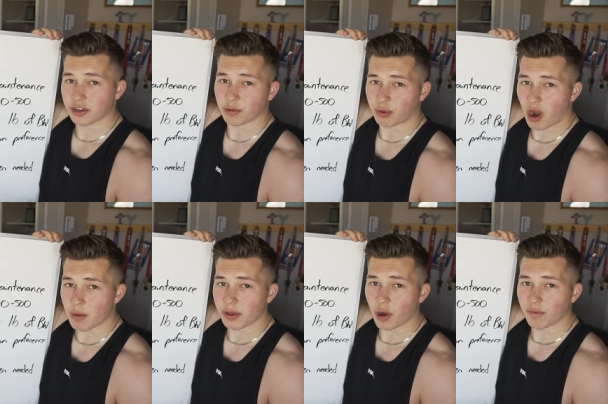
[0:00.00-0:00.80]
you're
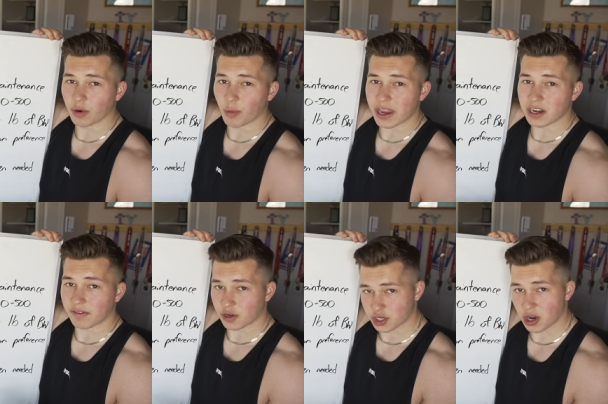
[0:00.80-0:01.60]
probably overweight
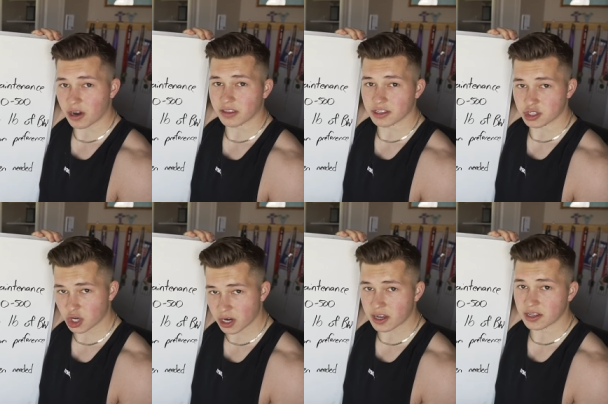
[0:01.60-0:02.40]
if you're starting this
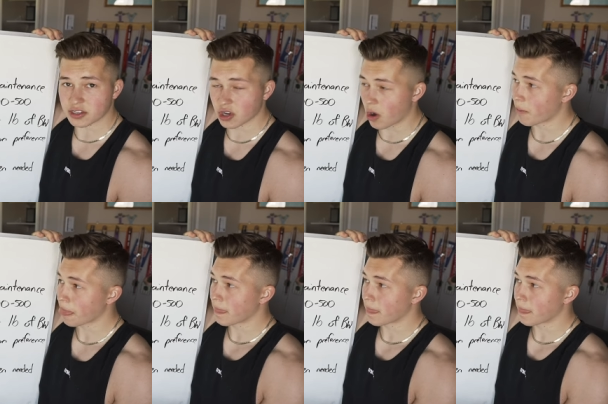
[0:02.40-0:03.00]
journey, so